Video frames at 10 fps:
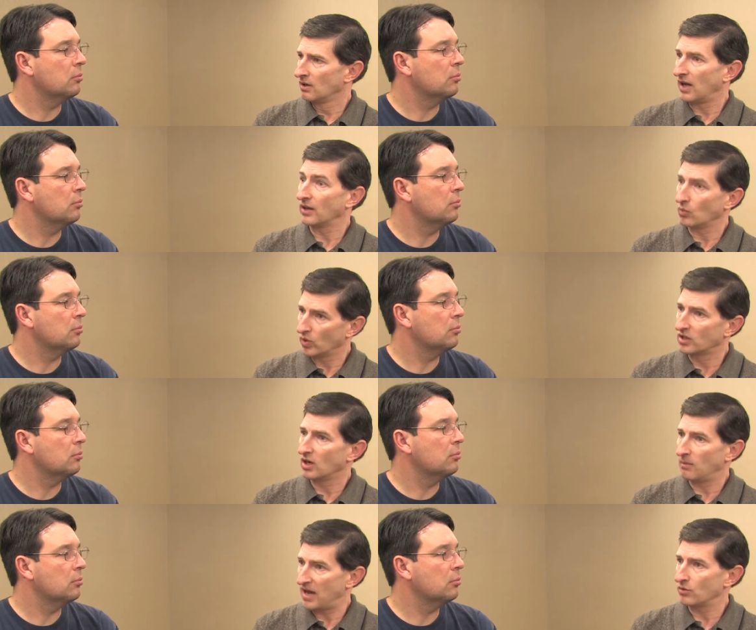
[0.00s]
Speaker 1: I think we'd
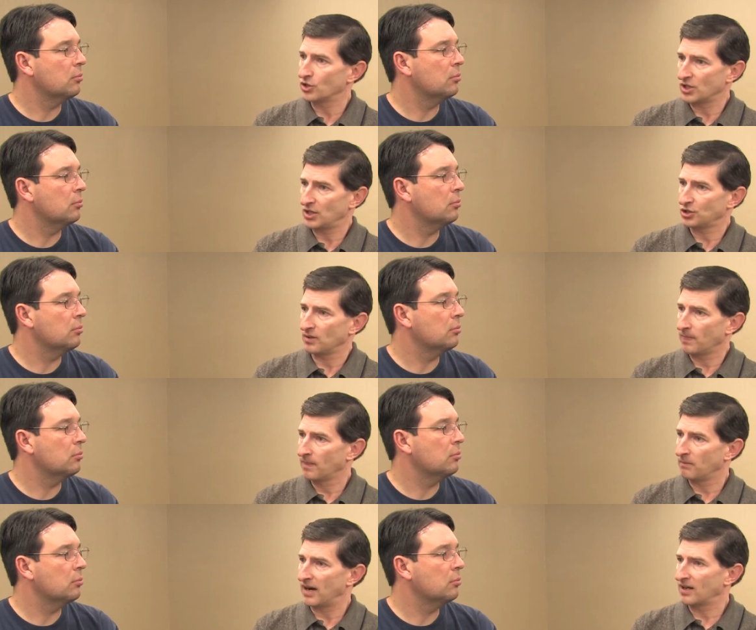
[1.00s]
come out of recession.
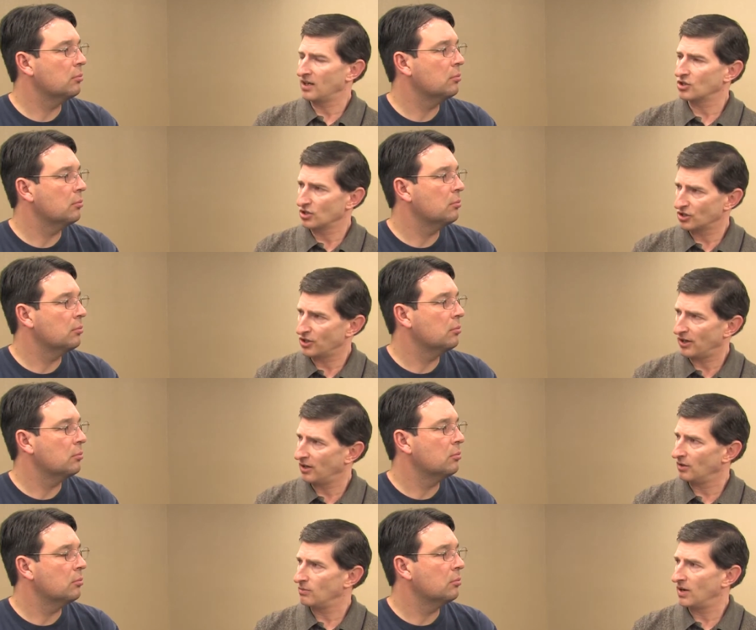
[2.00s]
But I can't see a
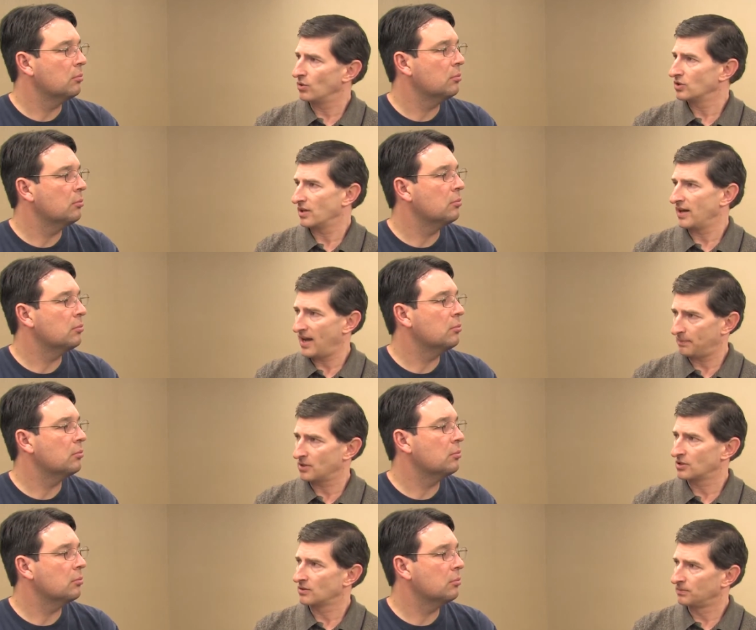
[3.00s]
scenario about which that happens